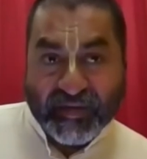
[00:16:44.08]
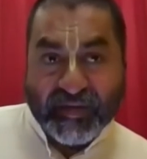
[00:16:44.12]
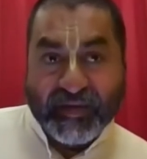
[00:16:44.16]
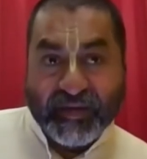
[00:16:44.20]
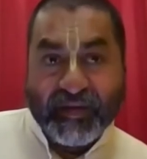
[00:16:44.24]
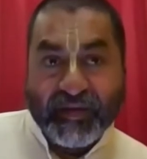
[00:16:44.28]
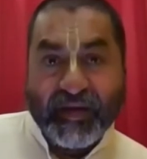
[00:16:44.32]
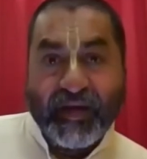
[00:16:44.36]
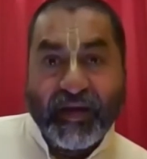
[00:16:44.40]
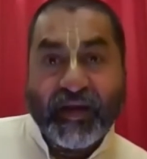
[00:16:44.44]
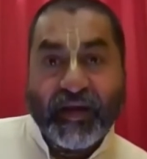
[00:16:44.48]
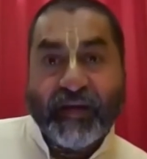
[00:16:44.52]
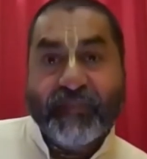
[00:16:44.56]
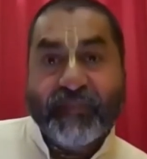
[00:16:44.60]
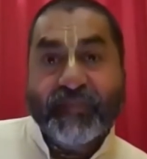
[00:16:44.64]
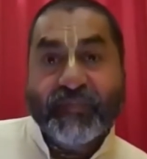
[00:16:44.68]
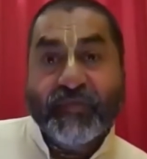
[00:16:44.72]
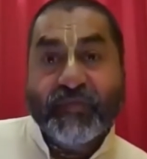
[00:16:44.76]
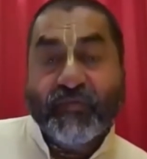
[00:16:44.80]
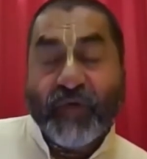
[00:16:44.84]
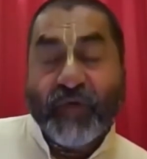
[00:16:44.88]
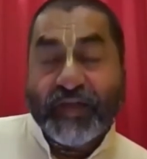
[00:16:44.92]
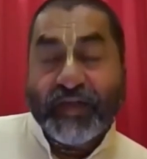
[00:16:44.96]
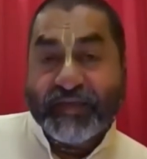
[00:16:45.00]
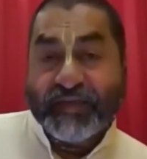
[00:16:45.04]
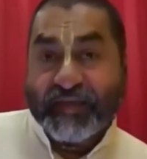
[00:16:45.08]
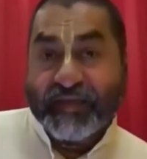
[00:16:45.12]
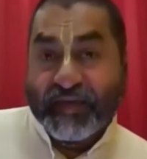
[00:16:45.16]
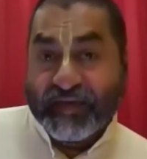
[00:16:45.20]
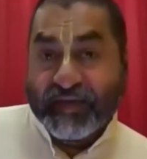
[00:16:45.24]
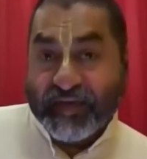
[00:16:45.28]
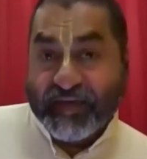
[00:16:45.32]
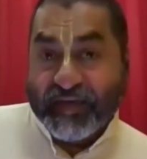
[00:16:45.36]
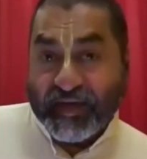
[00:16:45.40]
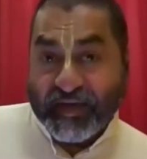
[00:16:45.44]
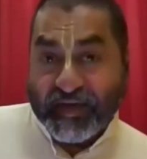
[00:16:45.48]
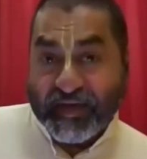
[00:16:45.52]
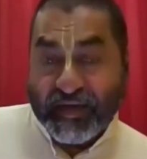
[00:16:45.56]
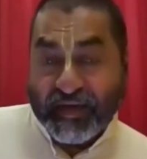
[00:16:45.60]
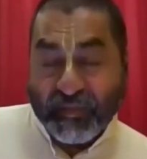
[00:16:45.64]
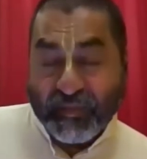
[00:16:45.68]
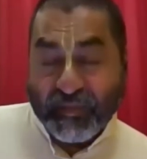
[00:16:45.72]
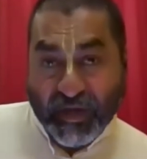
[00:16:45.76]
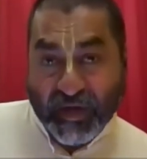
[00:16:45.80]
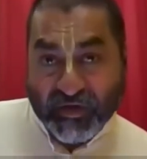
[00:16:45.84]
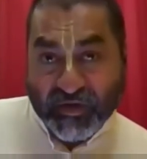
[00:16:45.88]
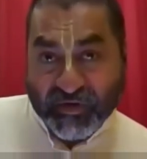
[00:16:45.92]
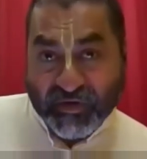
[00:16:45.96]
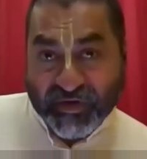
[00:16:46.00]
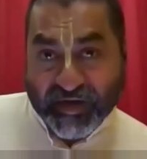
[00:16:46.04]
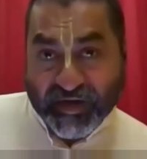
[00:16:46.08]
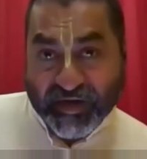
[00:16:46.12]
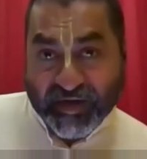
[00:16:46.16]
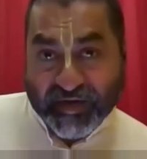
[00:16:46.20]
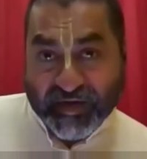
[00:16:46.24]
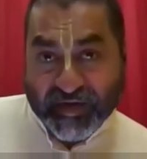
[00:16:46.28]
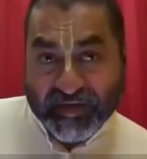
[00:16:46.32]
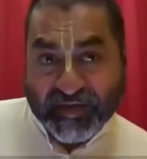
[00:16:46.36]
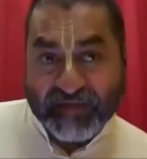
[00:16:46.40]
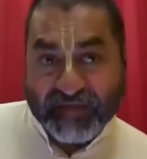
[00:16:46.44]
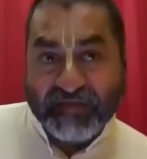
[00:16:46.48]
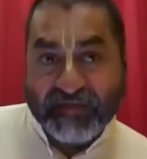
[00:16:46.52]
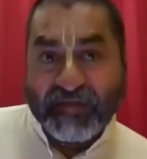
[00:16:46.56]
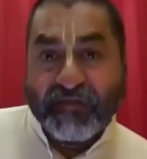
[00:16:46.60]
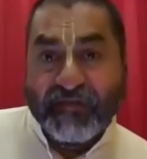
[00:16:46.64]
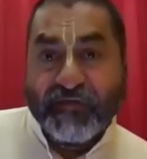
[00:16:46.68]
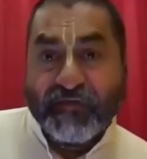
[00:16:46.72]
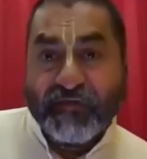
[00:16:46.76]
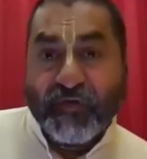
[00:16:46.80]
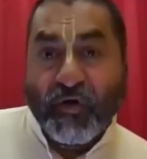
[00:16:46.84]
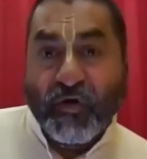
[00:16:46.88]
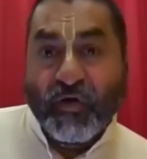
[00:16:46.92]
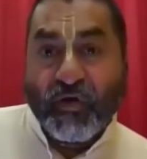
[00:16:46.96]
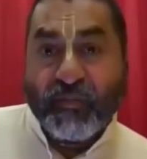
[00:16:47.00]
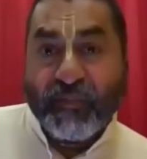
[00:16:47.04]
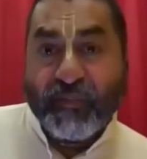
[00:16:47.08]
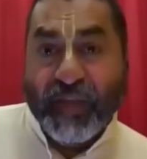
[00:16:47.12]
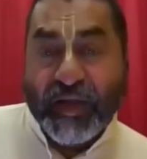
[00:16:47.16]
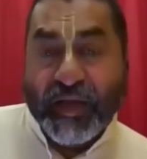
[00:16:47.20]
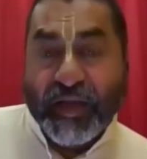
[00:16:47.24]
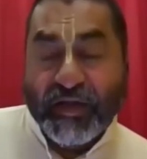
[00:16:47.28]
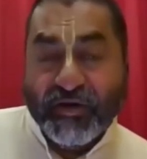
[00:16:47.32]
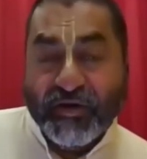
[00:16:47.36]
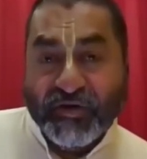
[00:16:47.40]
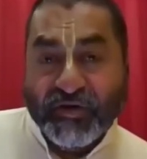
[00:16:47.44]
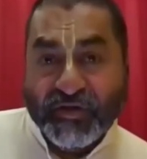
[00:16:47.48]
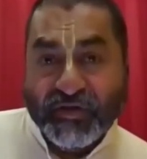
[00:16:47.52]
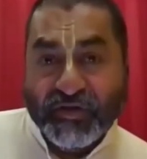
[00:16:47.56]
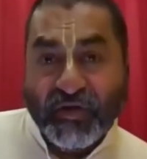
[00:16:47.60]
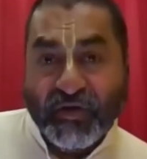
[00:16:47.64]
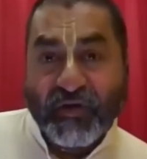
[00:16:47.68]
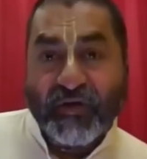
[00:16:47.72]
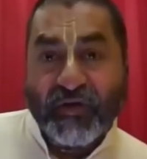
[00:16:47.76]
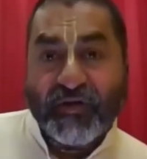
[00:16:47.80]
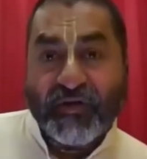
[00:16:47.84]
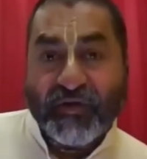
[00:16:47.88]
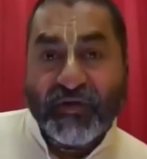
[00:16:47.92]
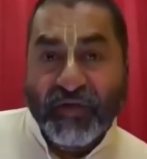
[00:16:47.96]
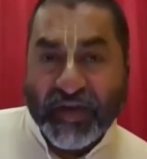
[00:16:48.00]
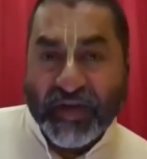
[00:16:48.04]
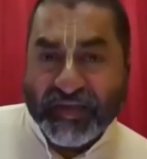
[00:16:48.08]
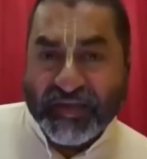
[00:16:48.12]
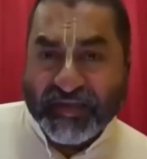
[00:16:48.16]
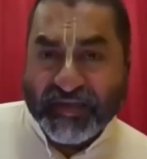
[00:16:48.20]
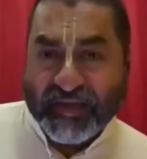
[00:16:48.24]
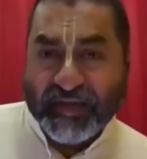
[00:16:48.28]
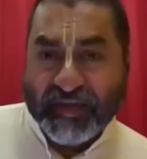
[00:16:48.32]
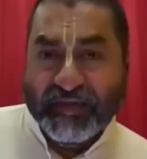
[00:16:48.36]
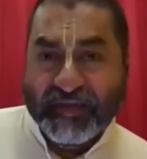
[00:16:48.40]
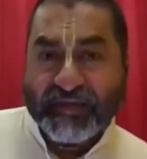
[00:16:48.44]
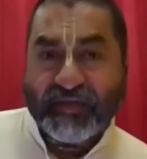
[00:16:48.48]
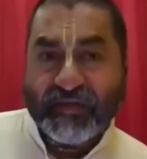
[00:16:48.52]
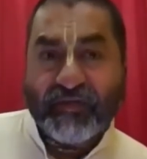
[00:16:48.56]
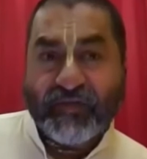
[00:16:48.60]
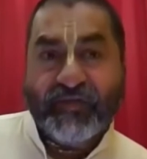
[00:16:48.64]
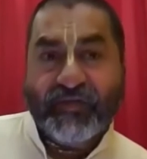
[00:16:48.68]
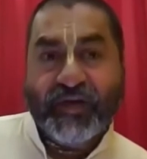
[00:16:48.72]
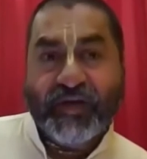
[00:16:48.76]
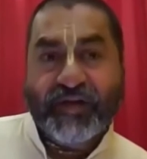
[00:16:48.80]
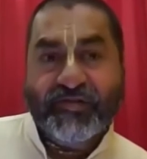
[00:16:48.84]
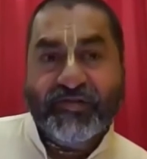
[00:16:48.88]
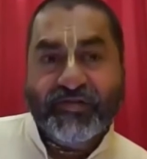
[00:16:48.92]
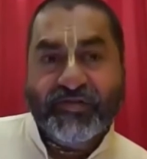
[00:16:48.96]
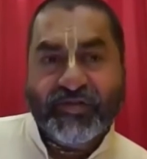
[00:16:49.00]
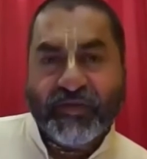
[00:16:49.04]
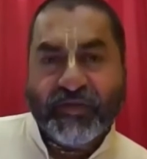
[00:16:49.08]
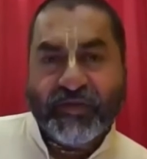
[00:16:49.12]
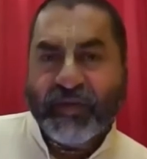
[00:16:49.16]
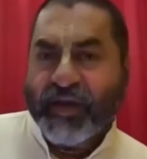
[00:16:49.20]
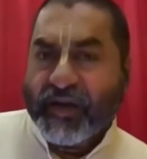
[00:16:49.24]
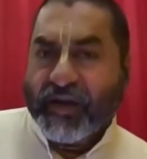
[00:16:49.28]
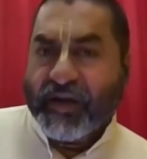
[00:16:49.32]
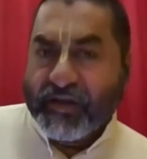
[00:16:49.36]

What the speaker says: Vatsalya, and Madhurya. These are the four mellows or rasas of relationship.